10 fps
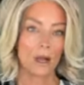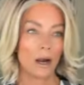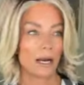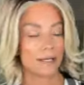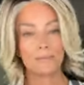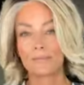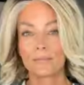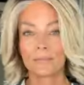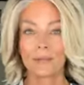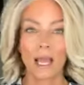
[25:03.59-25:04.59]
All right,
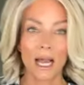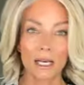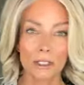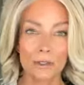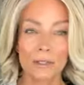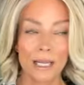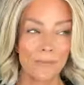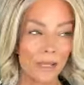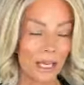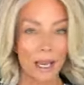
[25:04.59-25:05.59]
I'm gonna do
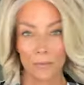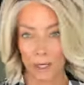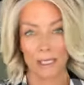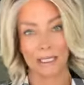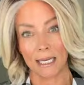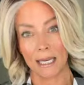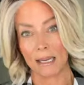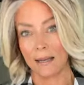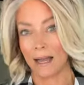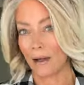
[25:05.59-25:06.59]
something and we're gonna
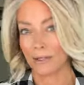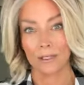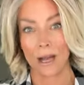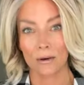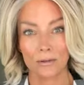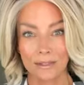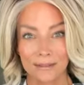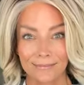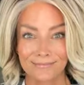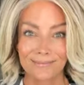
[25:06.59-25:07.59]
see how this
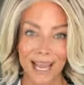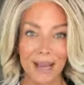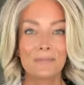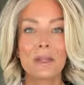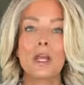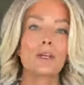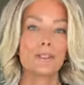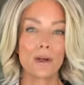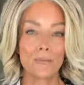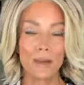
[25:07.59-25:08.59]
goes, okay?
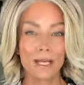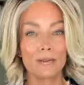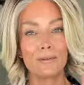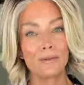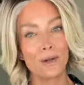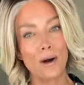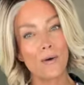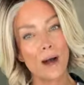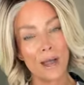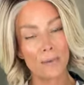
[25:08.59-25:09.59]
So many of you
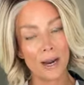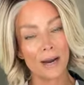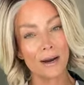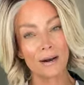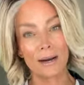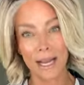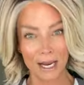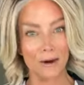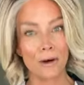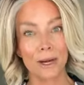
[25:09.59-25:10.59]
know I wear a
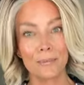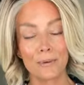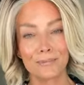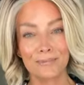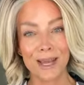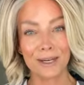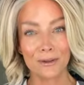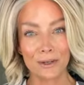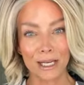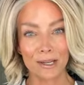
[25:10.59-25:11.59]
hair grip
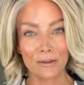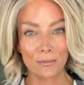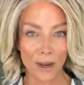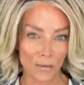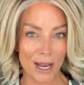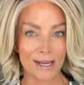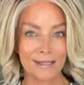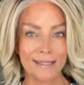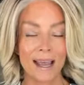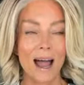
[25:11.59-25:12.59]
underneath my
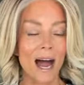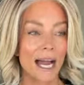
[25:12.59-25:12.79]
wigs.